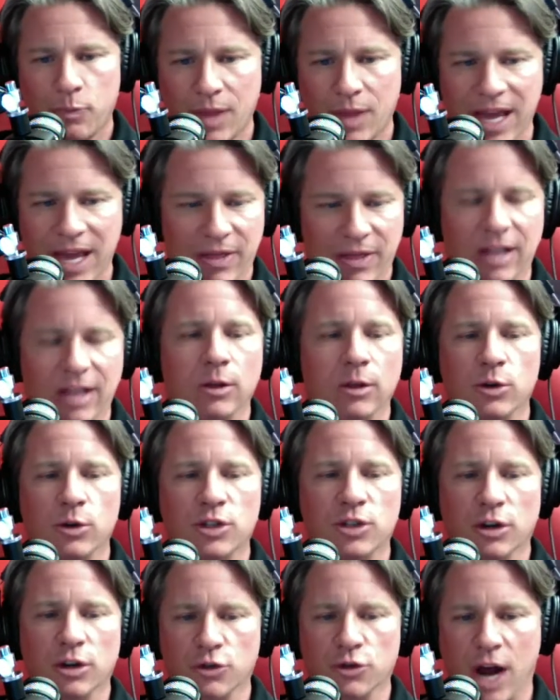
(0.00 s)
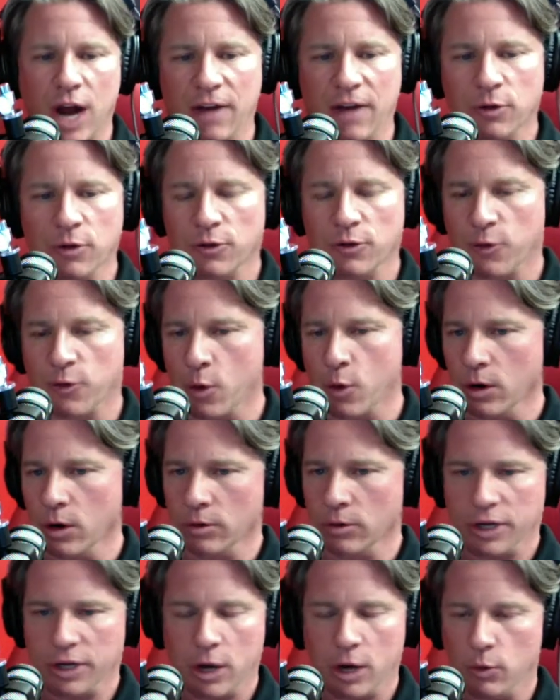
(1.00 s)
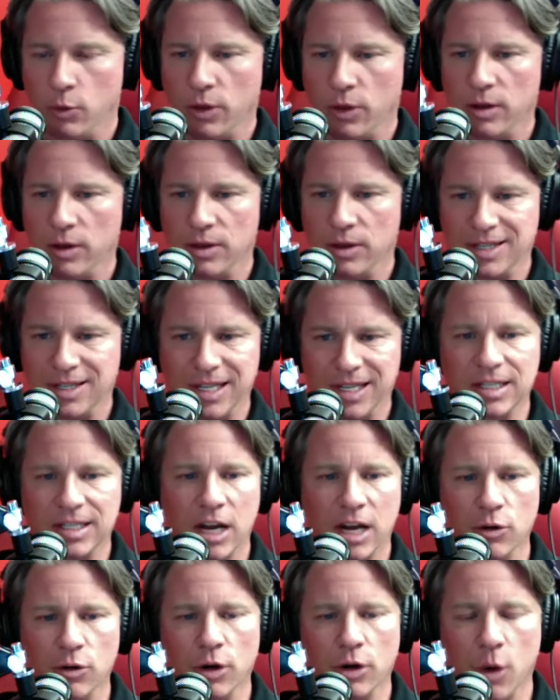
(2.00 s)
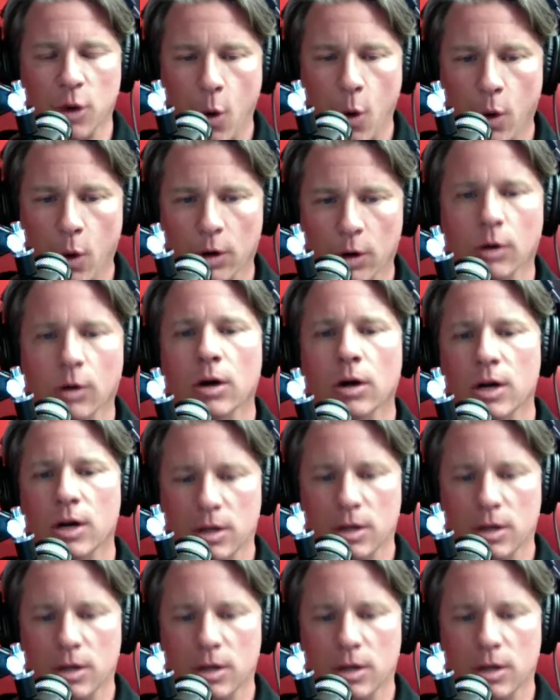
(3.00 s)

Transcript: and they lose their driver for, the 600, or,